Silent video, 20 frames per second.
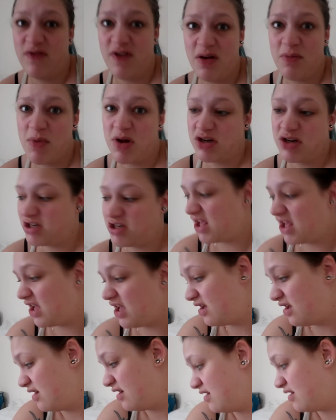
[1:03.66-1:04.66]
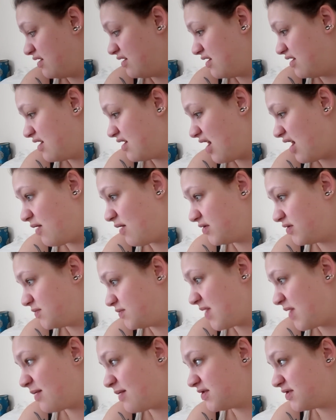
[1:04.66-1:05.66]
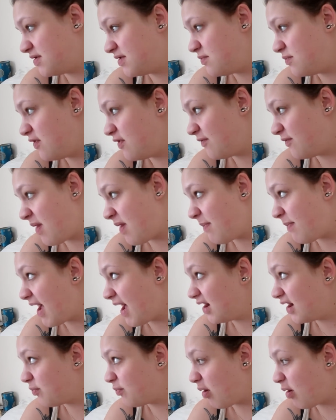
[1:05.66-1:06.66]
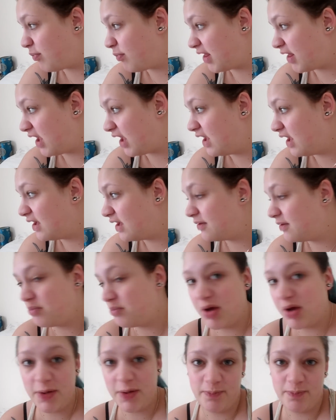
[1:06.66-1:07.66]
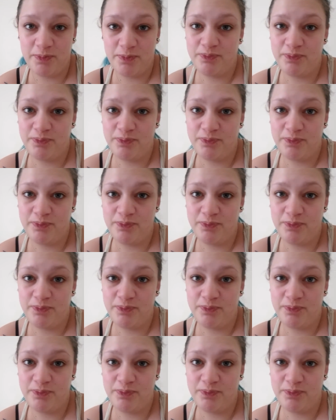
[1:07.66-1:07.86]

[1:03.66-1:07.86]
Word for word: Very muchly. I want to be able to move my back properly, but